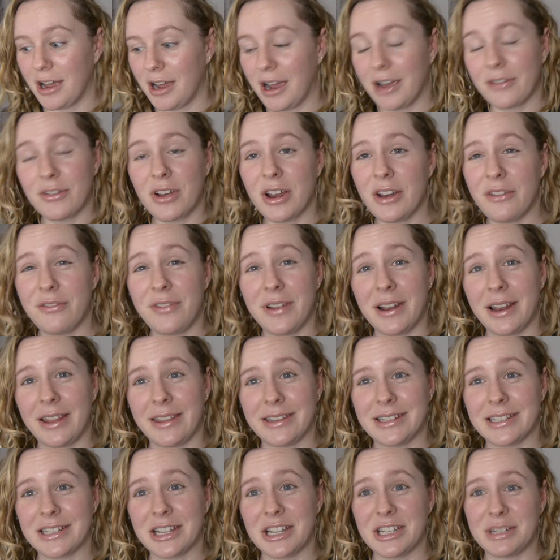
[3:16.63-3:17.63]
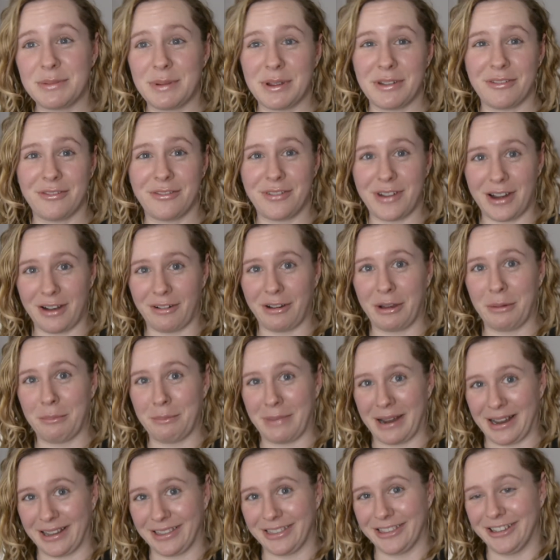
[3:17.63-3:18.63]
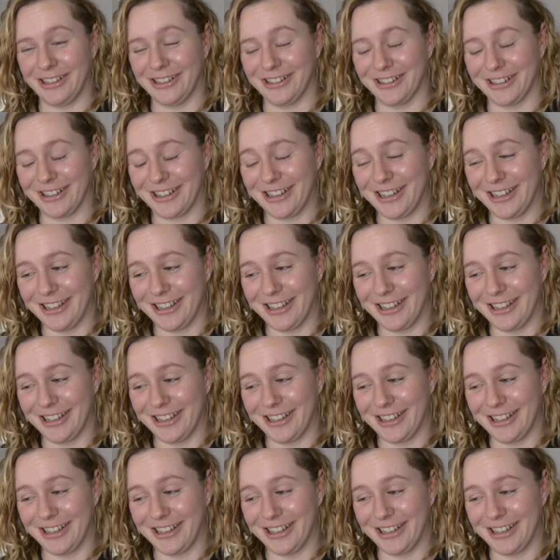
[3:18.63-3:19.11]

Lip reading: I've got a feeling this is going to be a very matte look.